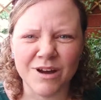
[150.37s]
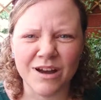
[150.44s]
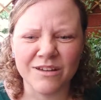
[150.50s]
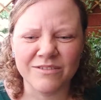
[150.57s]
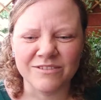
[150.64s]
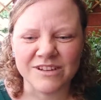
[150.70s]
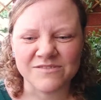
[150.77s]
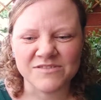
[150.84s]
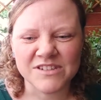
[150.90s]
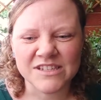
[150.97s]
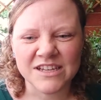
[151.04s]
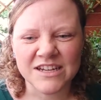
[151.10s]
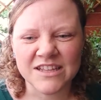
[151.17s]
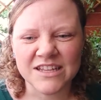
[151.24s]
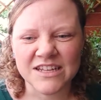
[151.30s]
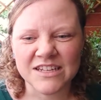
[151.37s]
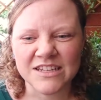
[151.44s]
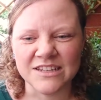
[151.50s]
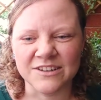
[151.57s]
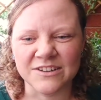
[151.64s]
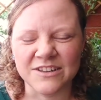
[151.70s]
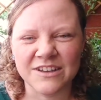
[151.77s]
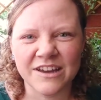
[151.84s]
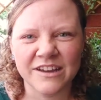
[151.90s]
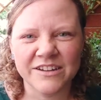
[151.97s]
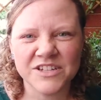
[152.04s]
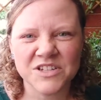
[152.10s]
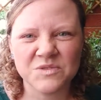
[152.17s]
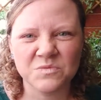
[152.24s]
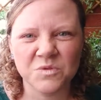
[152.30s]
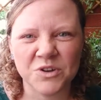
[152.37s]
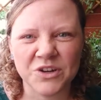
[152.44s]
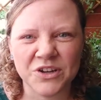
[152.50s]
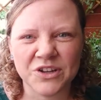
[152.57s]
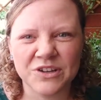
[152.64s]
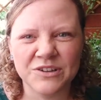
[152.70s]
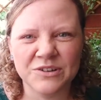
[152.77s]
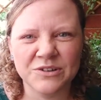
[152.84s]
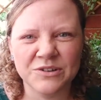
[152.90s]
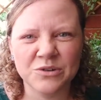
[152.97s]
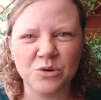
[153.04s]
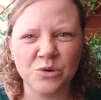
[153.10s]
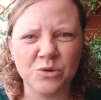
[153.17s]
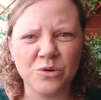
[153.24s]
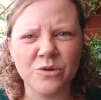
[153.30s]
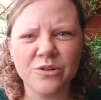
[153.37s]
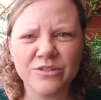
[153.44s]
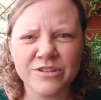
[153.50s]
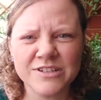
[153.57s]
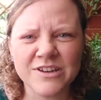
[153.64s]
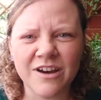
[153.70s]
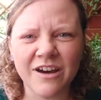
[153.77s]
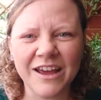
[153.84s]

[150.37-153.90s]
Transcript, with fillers: I, have decided that you know you can't just work all the time.